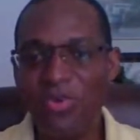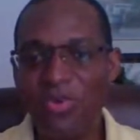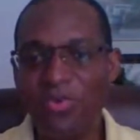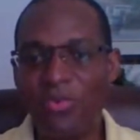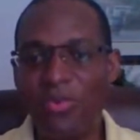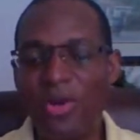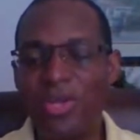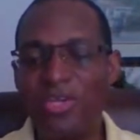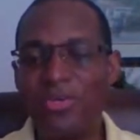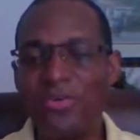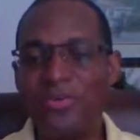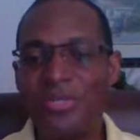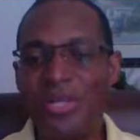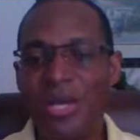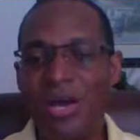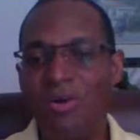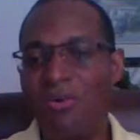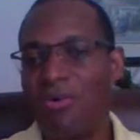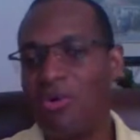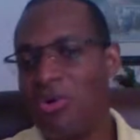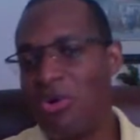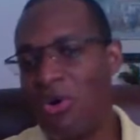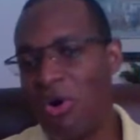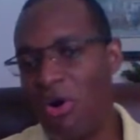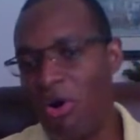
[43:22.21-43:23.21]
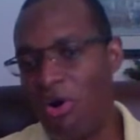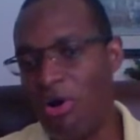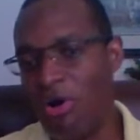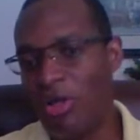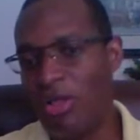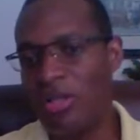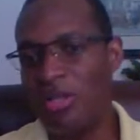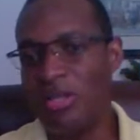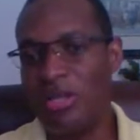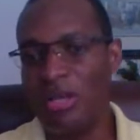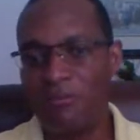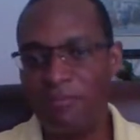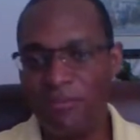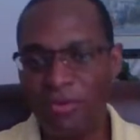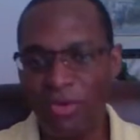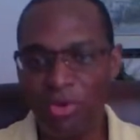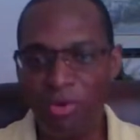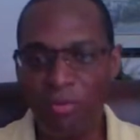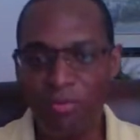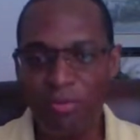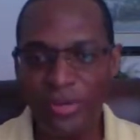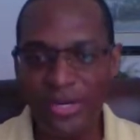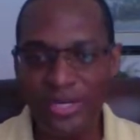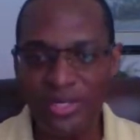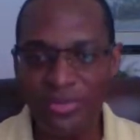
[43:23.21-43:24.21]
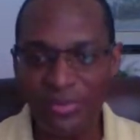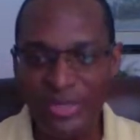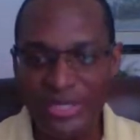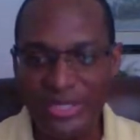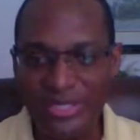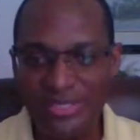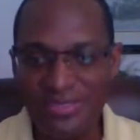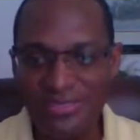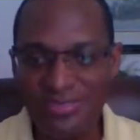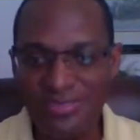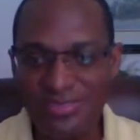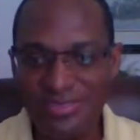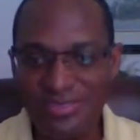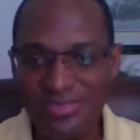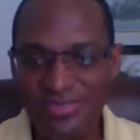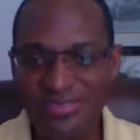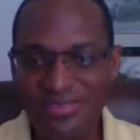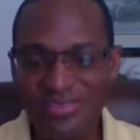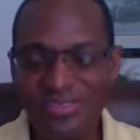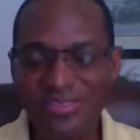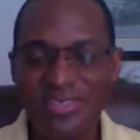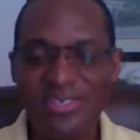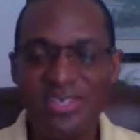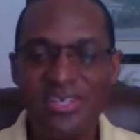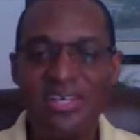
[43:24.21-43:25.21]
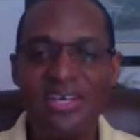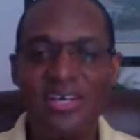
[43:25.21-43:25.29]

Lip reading: where you now call appropriate witnesses,